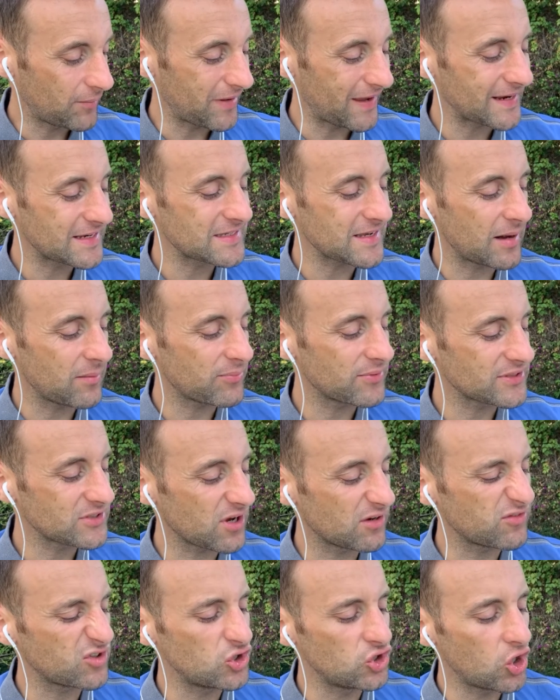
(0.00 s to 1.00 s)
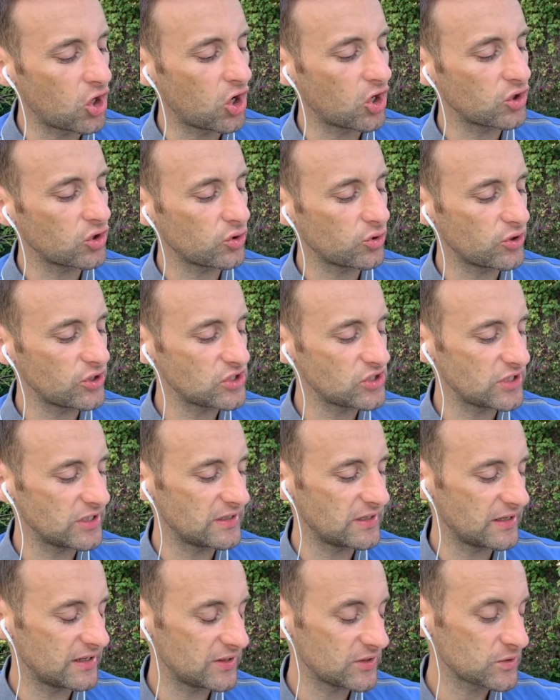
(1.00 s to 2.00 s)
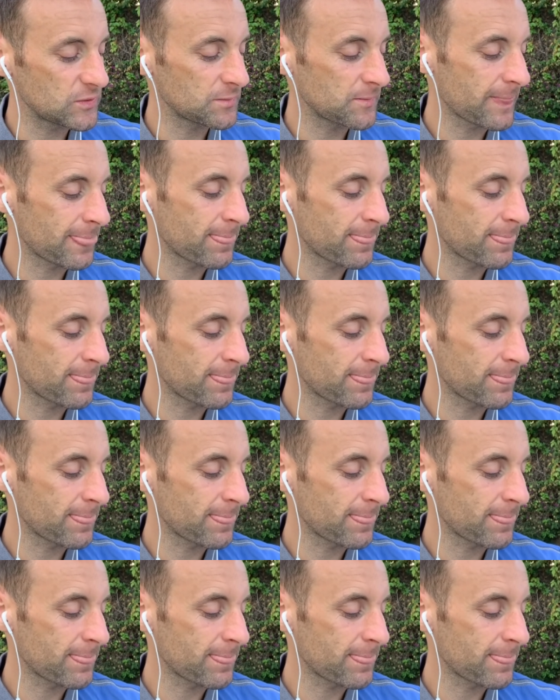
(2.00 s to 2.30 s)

Examples of non-IGTs: